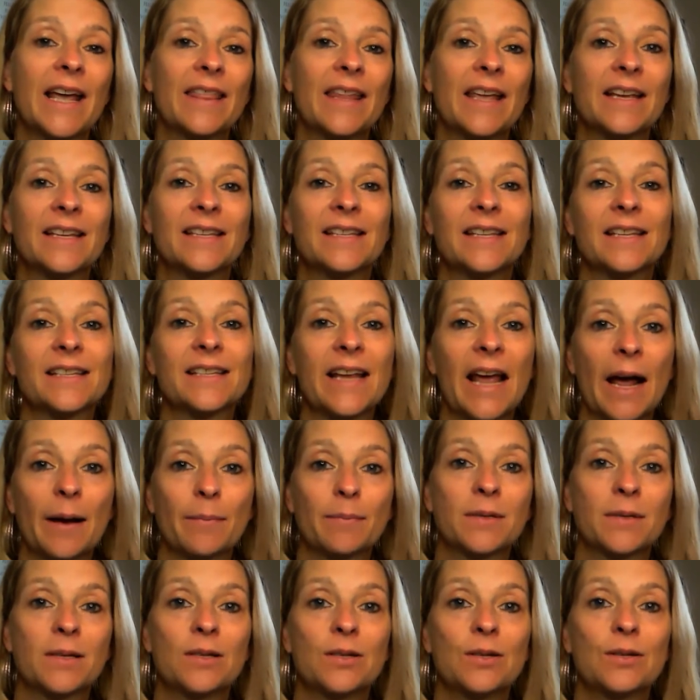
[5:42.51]
There's this
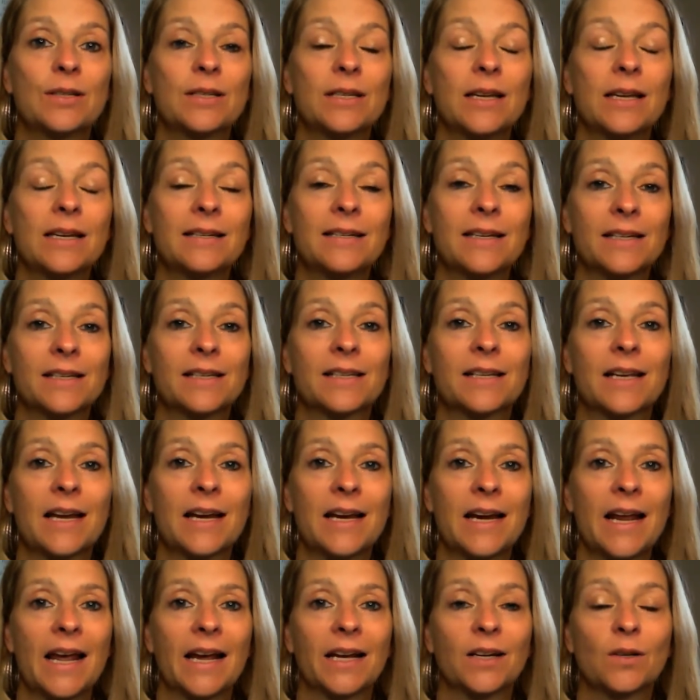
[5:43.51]
absolute
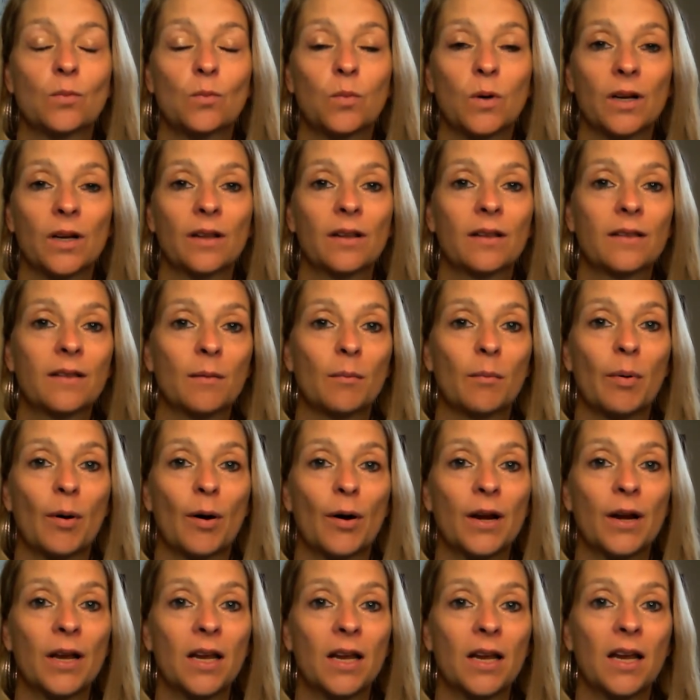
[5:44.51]
disconnect with the
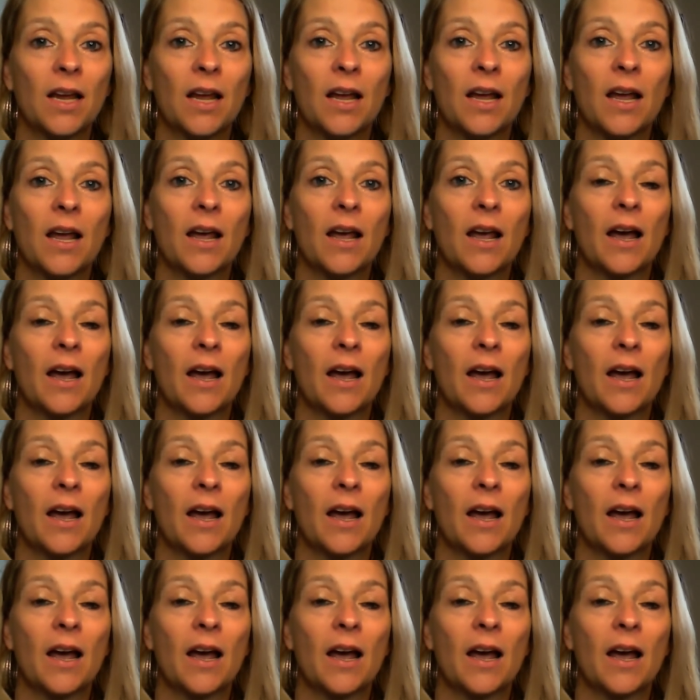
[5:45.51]
body.